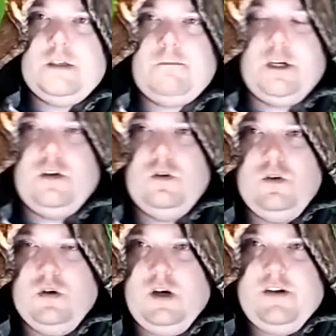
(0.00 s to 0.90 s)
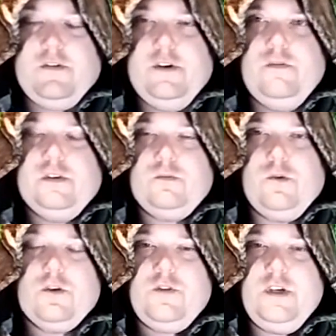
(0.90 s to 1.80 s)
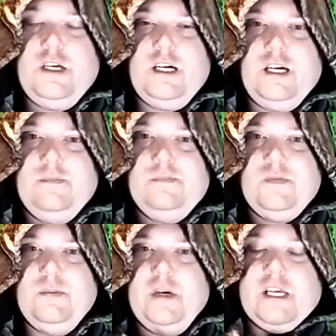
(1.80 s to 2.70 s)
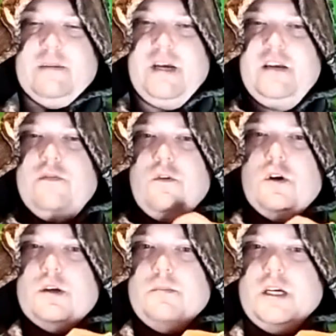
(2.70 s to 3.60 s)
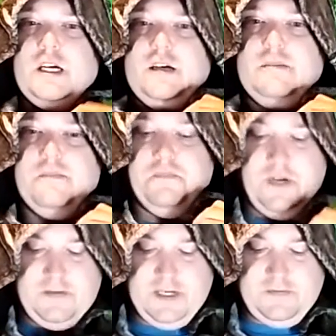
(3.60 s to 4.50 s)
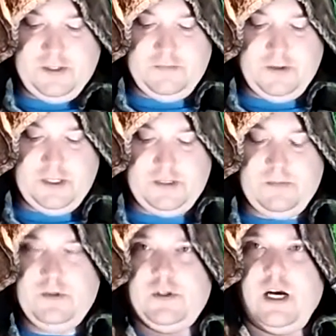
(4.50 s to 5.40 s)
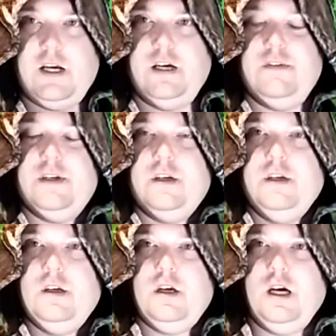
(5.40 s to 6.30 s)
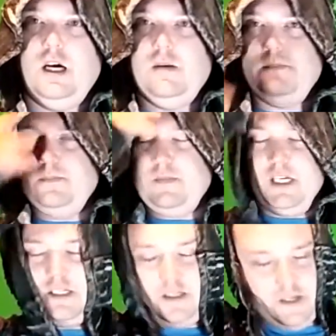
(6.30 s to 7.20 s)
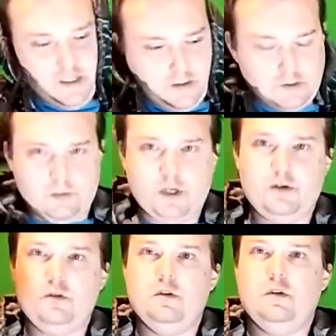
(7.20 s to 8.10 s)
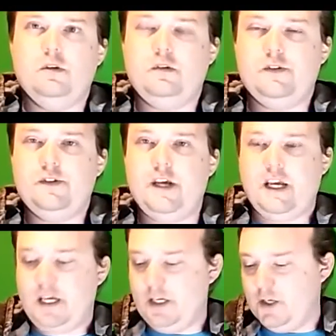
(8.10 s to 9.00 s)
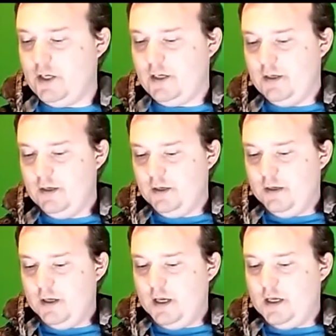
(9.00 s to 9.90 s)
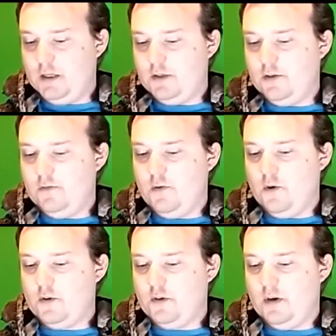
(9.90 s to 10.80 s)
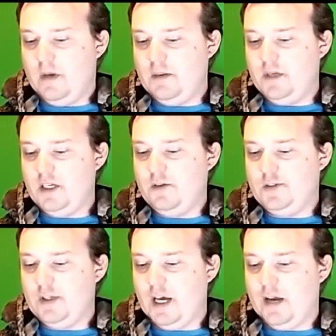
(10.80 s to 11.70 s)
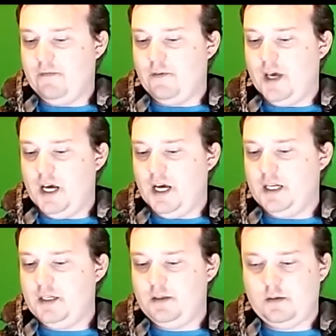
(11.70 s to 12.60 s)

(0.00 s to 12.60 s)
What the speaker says: it's pretty cool. I don't know if it's worth the money I paid for it, but I definitely will get some use out of it because I think it looks pretty cool on stage and so forth, so I might be using that for that.